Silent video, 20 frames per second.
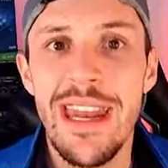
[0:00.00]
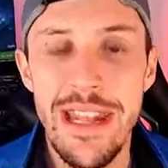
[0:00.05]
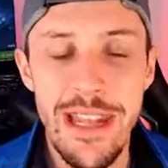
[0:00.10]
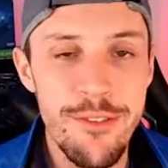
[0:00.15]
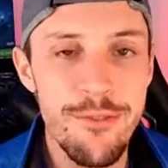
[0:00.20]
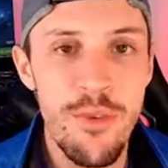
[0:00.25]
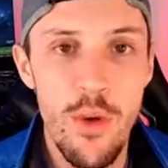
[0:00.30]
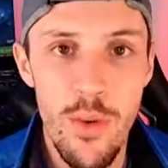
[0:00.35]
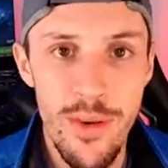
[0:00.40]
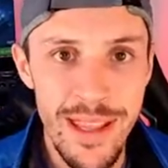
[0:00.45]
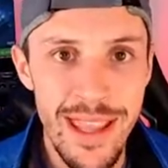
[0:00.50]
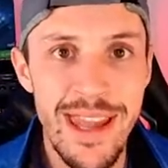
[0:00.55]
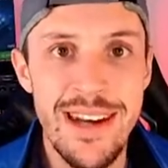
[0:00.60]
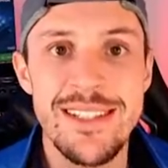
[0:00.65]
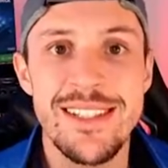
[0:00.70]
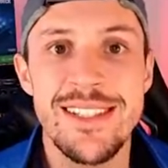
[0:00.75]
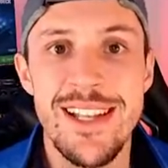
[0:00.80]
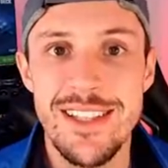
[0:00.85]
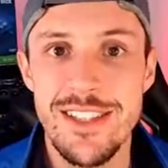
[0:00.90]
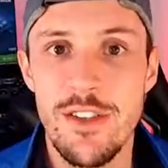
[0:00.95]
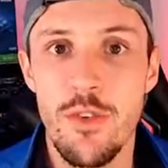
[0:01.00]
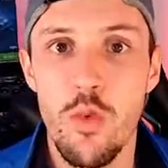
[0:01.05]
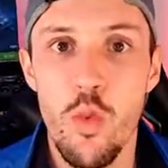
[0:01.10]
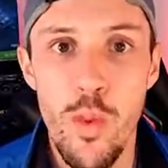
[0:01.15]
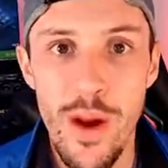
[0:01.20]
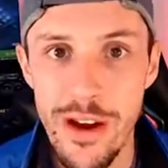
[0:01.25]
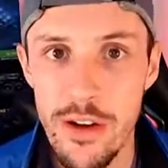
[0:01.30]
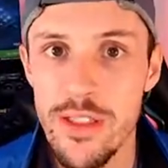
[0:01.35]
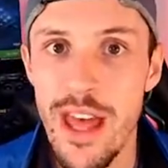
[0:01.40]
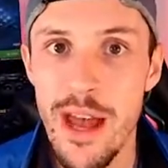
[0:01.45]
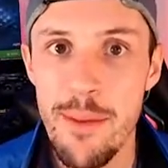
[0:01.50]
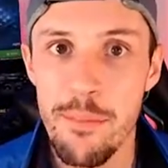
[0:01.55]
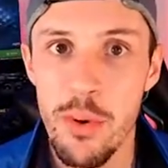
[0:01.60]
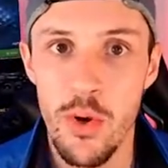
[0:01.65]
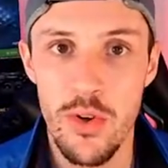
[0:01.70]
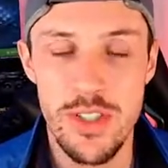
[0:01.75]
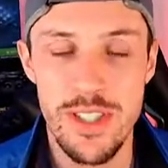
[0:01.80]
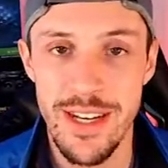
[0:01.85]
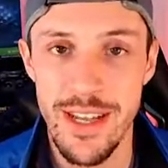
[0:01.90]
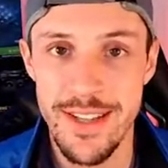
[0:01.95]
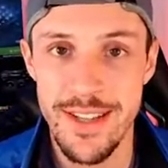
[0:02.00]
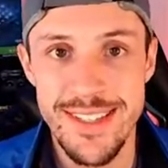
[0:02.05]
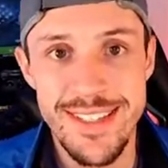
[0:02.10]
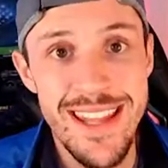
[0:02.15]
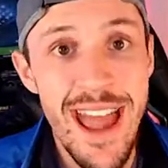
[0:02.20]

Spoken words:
info and get a sense of where that person is.